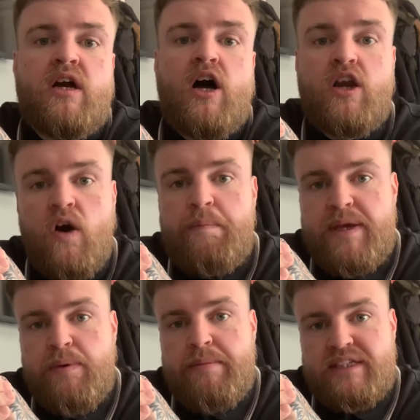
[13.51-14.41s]
A lot of
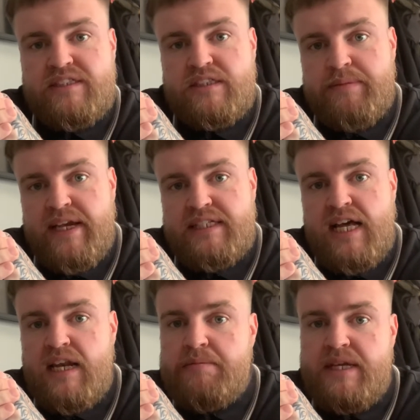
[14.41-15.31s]
people messaged me
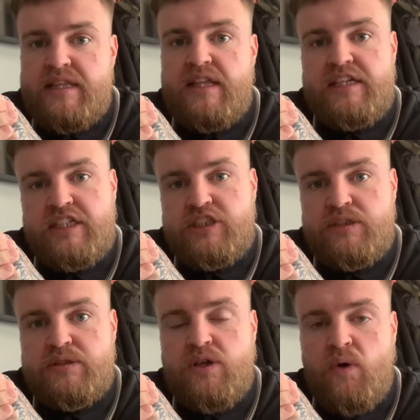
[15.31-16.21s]
telling me that the
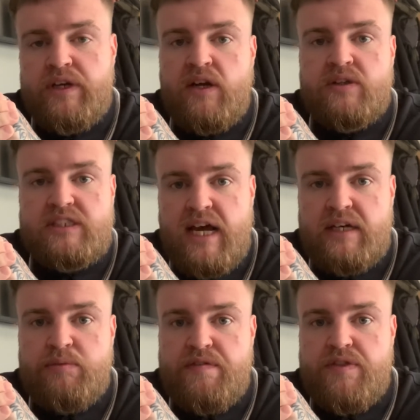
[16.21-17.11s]
issue Goldilocks
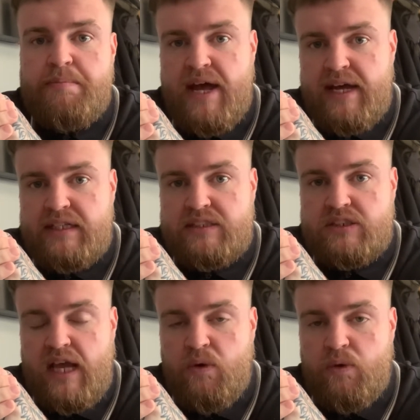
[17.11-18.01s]
had with the
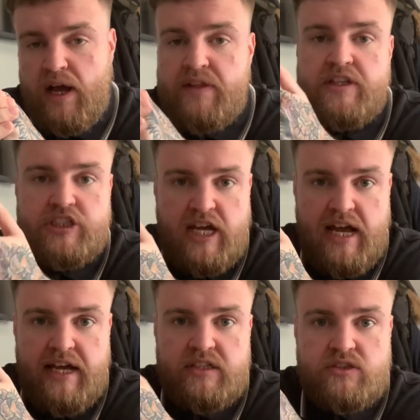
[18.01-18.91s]
beds and the
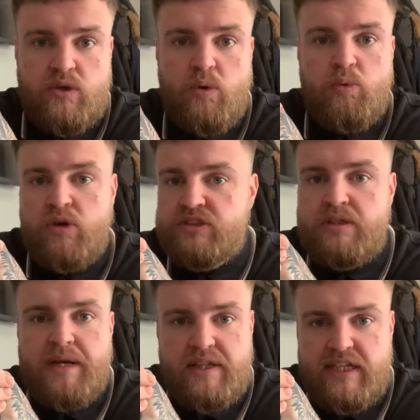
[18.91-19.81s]
chairs wasn't
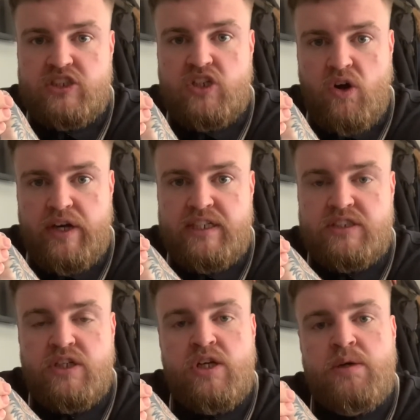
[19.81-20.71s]
about their
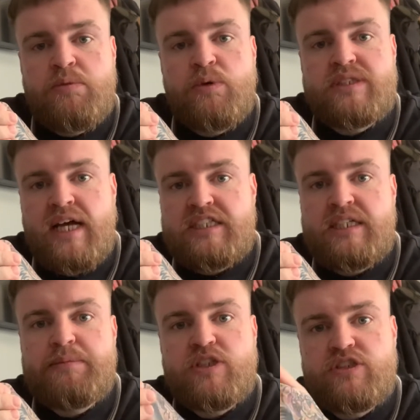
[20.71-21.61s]
size, but was actually
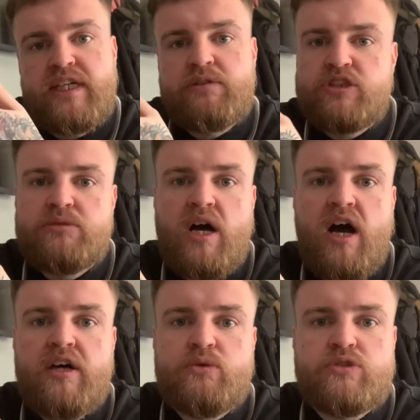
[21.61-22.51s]
because they were too
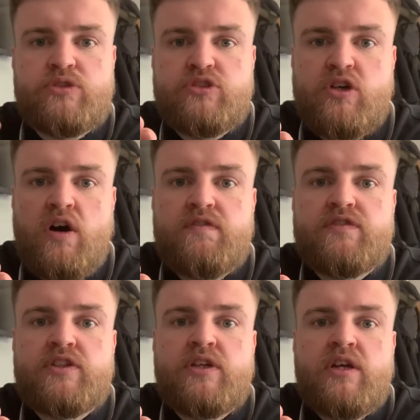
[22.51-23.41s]
hard or too soft.
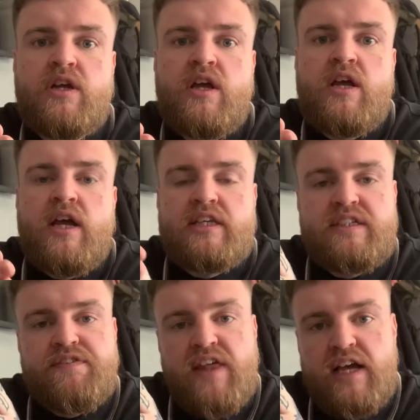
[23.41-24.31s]
As
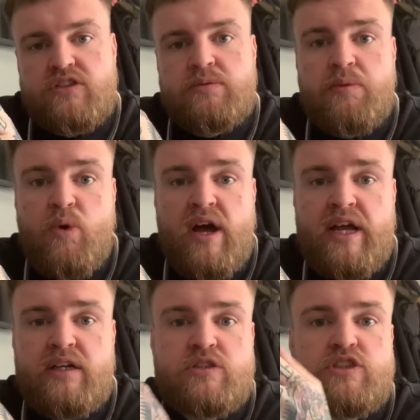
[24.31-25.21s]
if that some
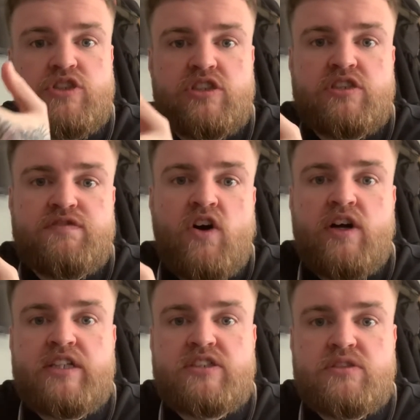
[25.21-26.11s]
way
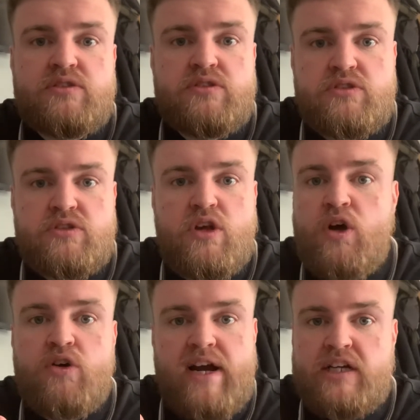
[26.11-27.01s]
justifies
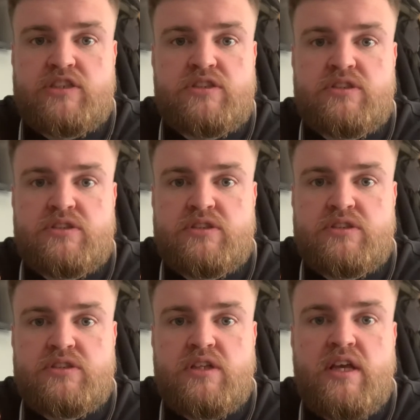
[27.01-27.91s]
her actions.
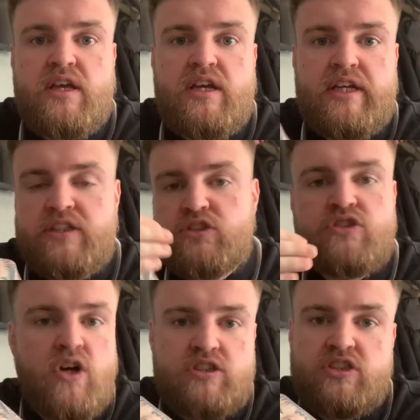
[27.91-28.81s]
It does
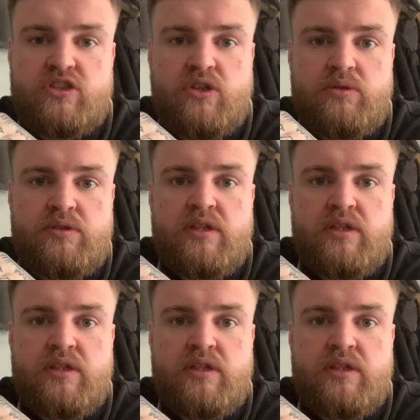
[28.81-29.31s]
not at all.